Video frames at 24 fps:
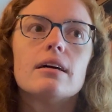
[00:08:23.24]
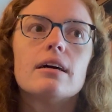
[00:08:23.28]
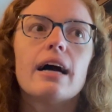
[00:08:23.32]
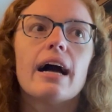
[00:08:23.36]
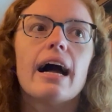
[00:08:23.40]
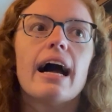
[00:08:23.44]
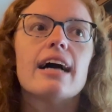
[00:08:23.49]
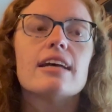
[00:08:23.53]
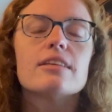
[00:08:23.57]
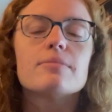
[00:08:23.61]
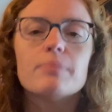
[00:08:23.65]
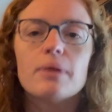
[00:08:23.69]

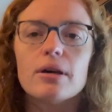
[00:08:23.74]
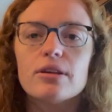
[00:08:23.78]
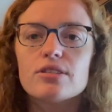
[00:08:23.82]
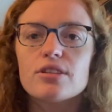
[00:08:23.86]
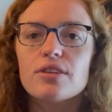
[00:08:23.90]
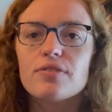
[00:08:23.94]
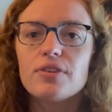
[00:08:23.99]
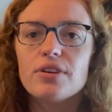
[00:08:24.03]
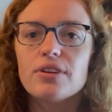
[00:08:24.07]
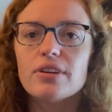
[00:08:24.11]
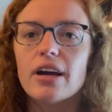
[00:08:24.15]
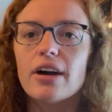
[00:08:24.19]
as most
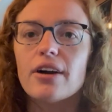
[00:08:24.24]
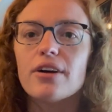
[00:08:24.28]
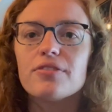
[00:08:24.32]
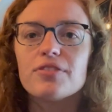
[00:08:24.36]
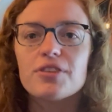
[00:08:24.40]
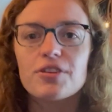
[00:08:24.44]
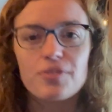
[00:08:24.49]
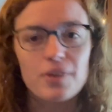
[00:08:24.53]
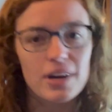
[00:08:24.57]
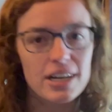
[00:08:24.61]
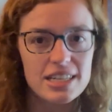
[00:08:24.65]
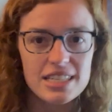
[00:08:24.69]
of you know, if
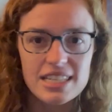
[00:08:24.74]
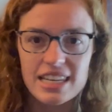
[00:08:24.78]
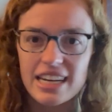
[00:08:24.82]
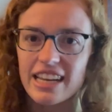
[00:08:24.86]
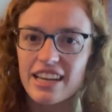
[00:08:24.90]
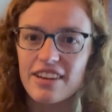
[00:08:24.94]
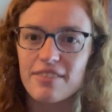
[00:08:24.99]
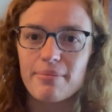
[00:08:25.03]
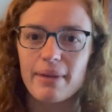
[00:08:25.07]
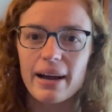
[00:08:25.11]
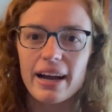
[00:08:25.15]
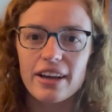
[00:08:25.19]
you've watched any
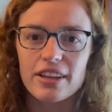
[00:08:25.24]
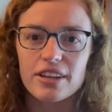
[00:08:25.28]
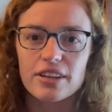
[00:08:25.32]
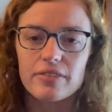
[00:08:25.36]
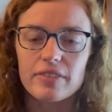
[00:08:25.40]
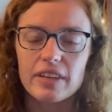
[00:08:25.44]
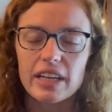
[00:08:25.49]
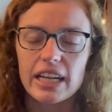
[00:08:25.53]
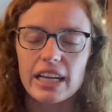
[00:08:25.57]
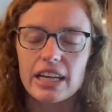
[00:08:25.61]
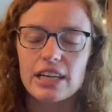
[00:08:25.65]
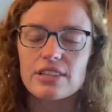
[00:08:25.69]
of my other
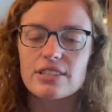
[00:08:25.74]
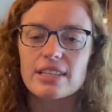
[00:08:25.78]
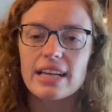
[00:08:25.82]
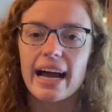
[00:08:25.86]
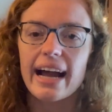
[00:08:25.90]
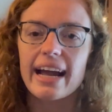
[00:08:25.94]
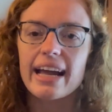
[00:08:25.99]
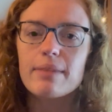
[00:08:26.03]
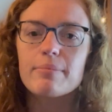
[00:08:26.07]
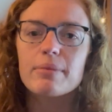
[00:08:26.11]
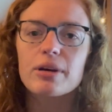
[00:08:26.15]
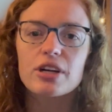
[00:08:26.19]
videos,
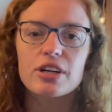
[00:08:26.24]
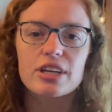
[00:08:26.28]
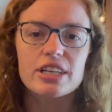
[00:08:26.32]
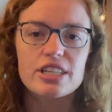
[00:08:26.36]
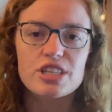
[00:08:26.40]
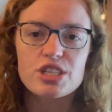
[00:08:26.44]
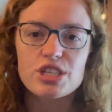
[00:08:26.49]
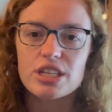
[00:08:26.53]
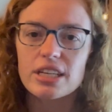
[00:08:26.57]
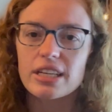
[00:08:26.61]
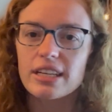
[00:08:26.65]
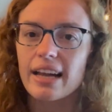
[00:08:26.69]
I am a
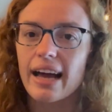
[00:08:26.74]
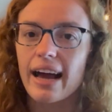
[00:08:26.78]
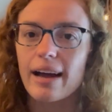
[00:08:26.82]
Christian.